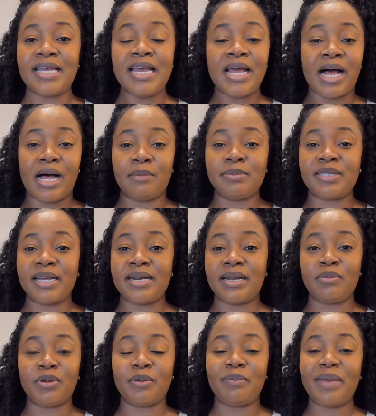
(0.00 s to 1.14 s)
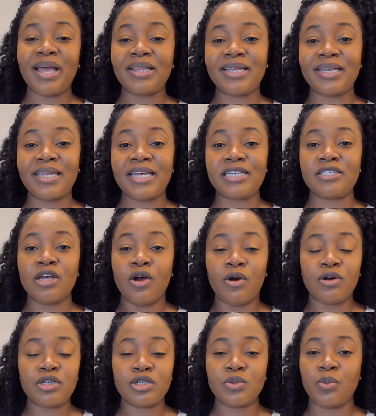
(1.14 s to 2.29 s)
setting up their mailing list, or just
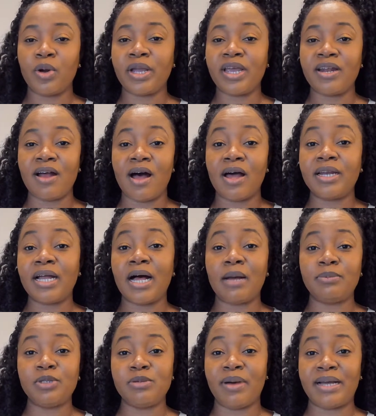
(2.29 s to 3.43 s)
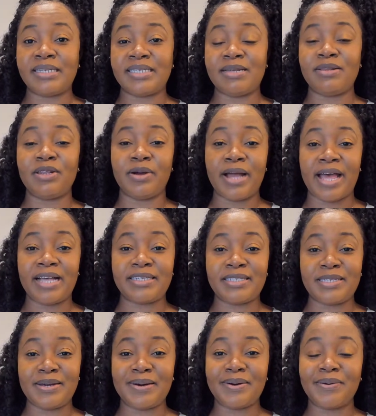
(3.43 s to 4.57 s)
working on optimizing their SEO.